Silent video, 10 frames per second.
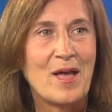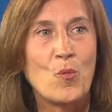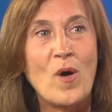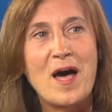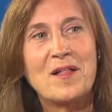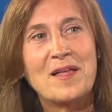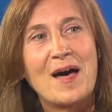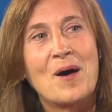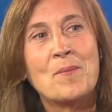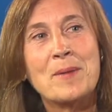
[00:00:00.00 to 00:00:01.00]
Well,
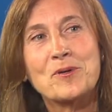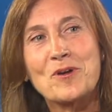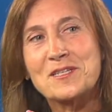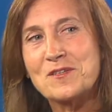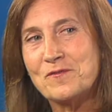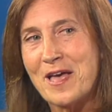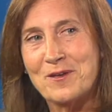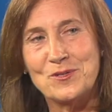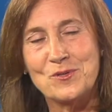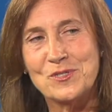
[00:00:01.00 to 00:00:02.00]
my progressive
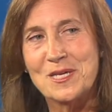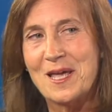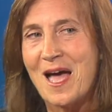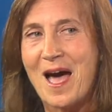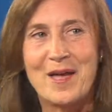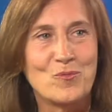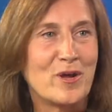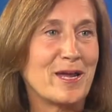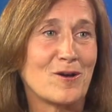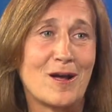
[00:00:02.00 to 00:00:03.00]
values, I
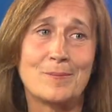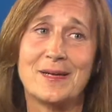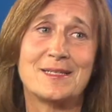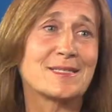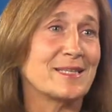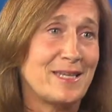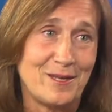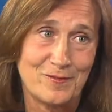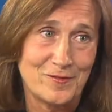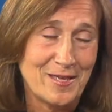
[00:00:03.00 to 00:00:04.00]
wear on my
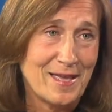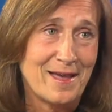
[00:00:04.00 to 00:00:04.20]
sleeve.